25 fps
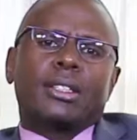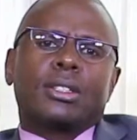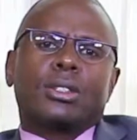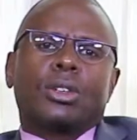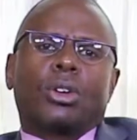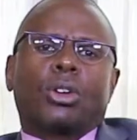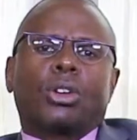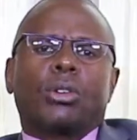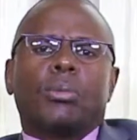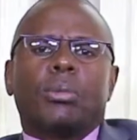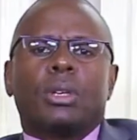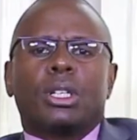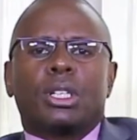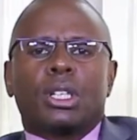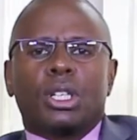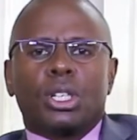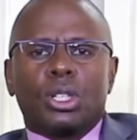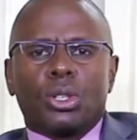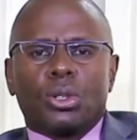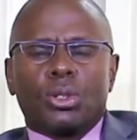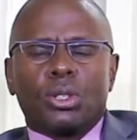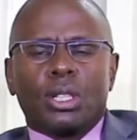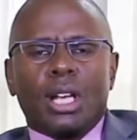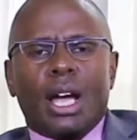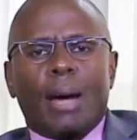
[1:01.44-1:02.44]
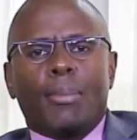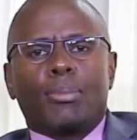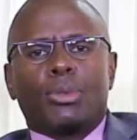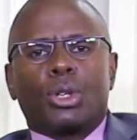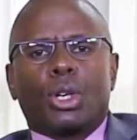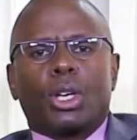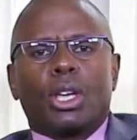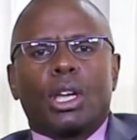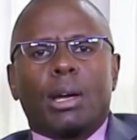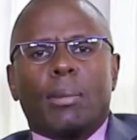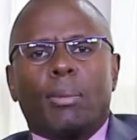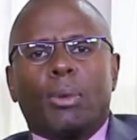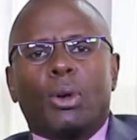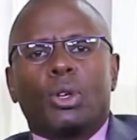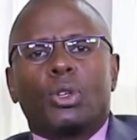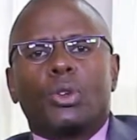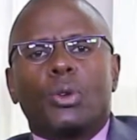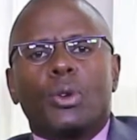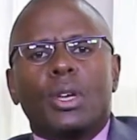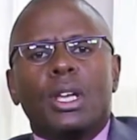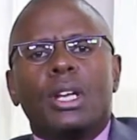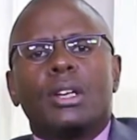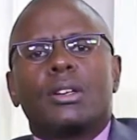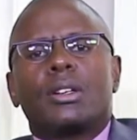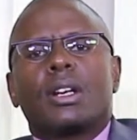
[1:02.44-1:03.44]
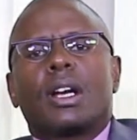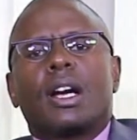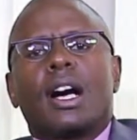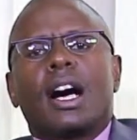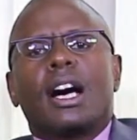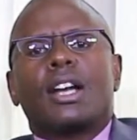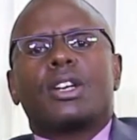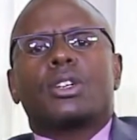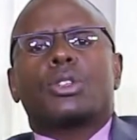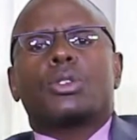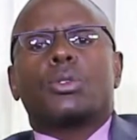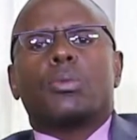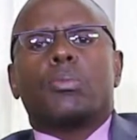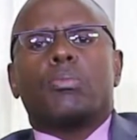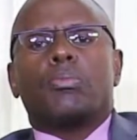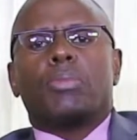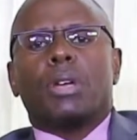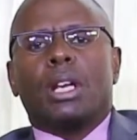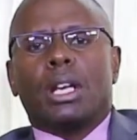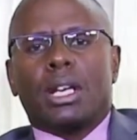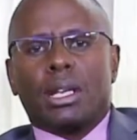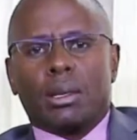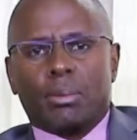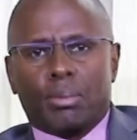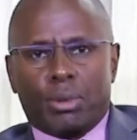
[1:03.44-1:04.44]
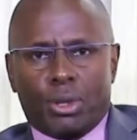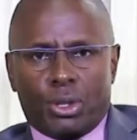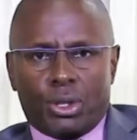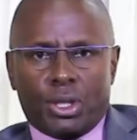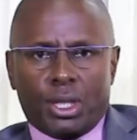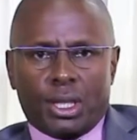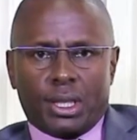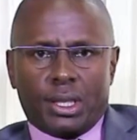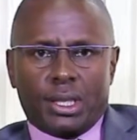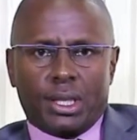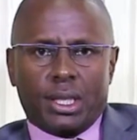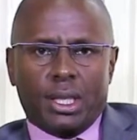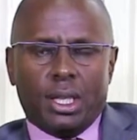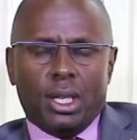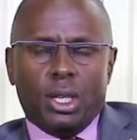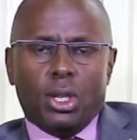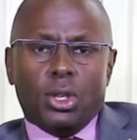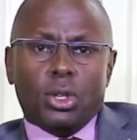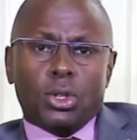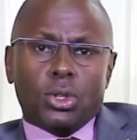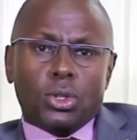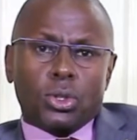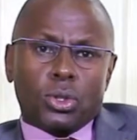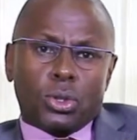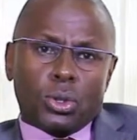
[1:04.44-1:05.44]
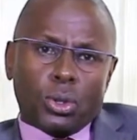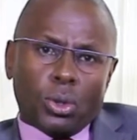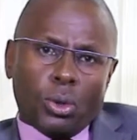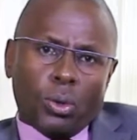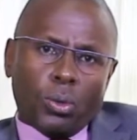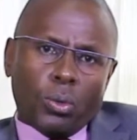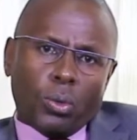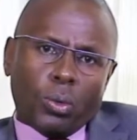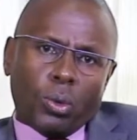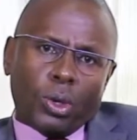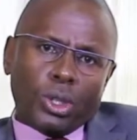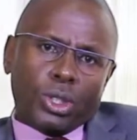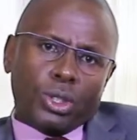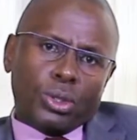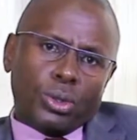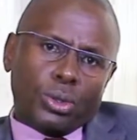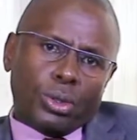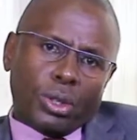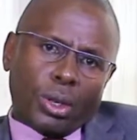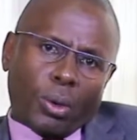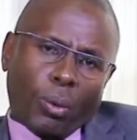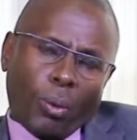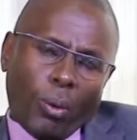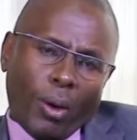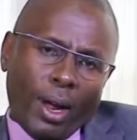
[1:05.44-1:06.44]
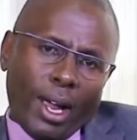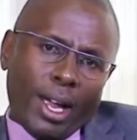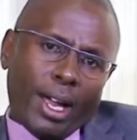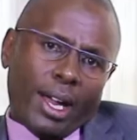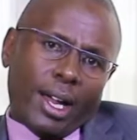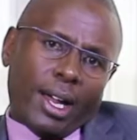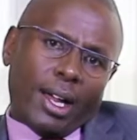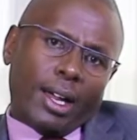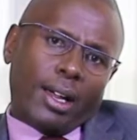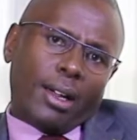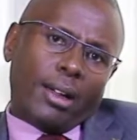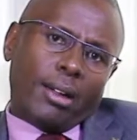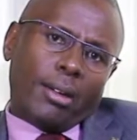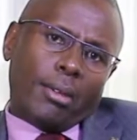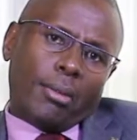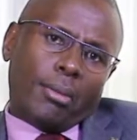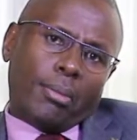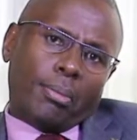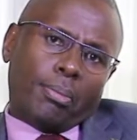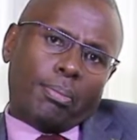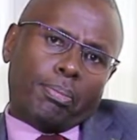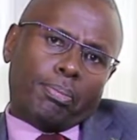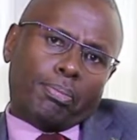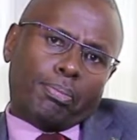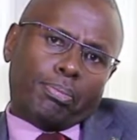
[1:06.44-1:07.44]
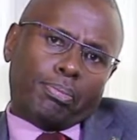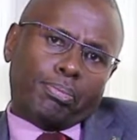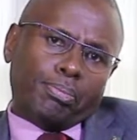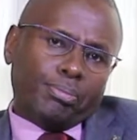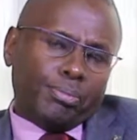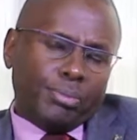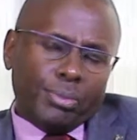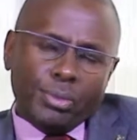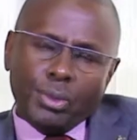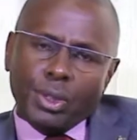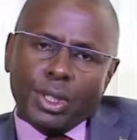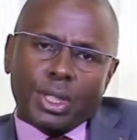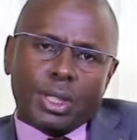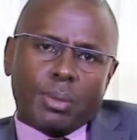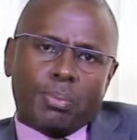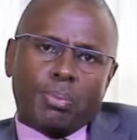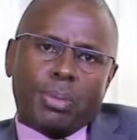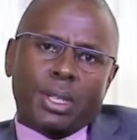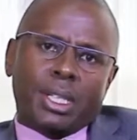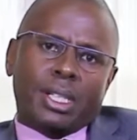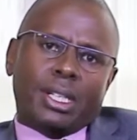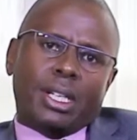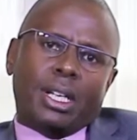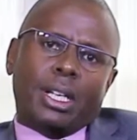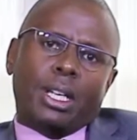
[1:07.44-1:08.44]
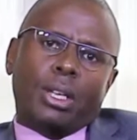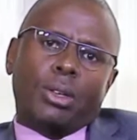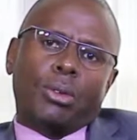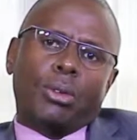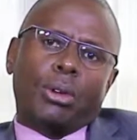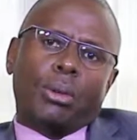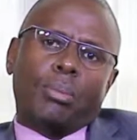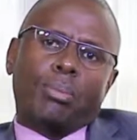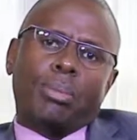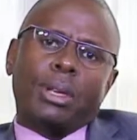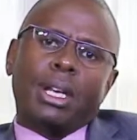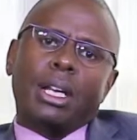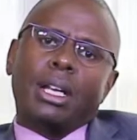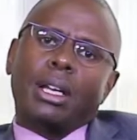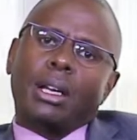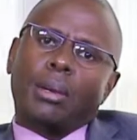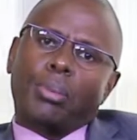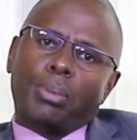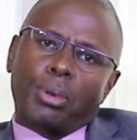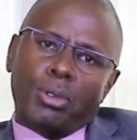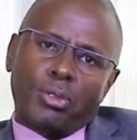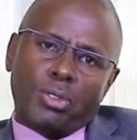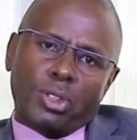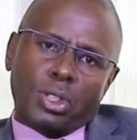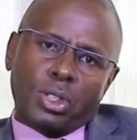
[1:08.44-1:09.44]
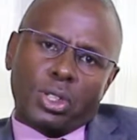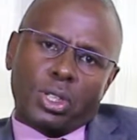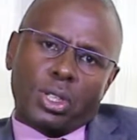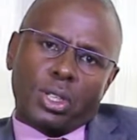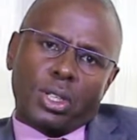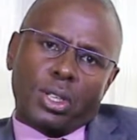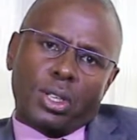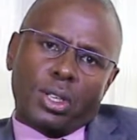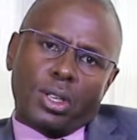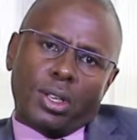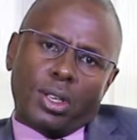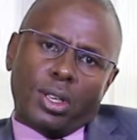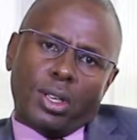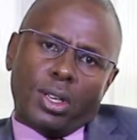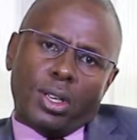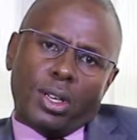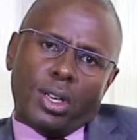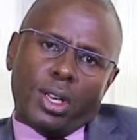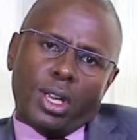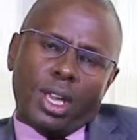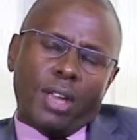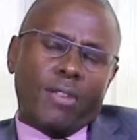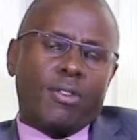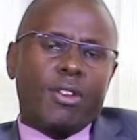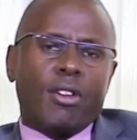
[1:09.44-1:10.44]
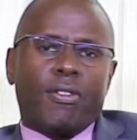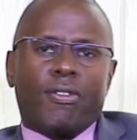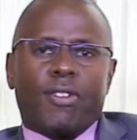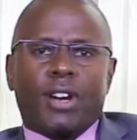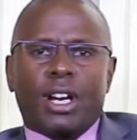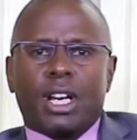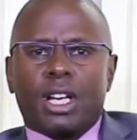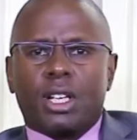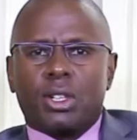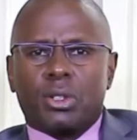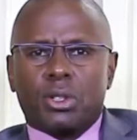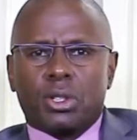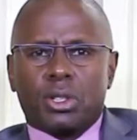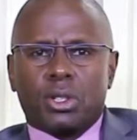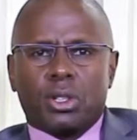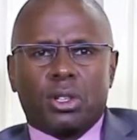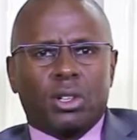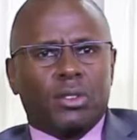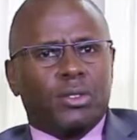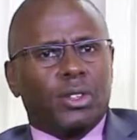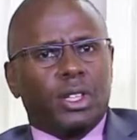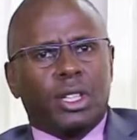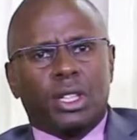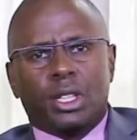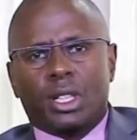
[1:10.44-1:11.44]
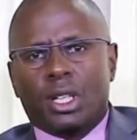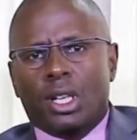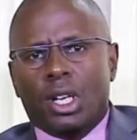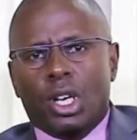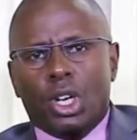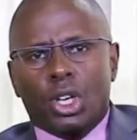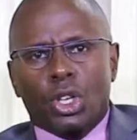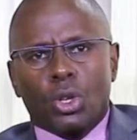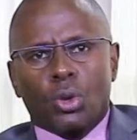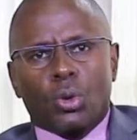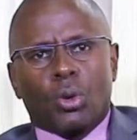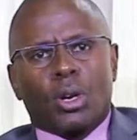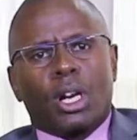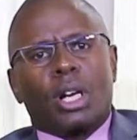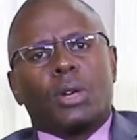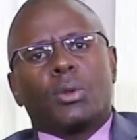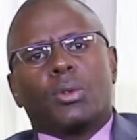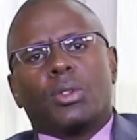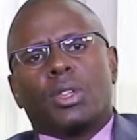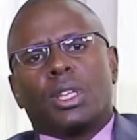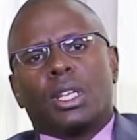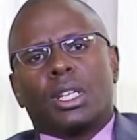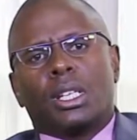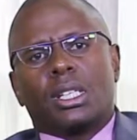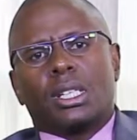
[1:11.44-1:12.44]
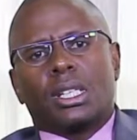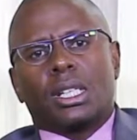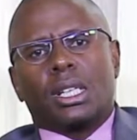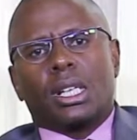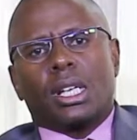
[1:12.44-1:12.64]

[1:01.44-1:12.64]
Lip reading: documentation, I'm talking about in regard to building projects. So what you require is basically your building approvals. If you're funding it yourself and you run with it,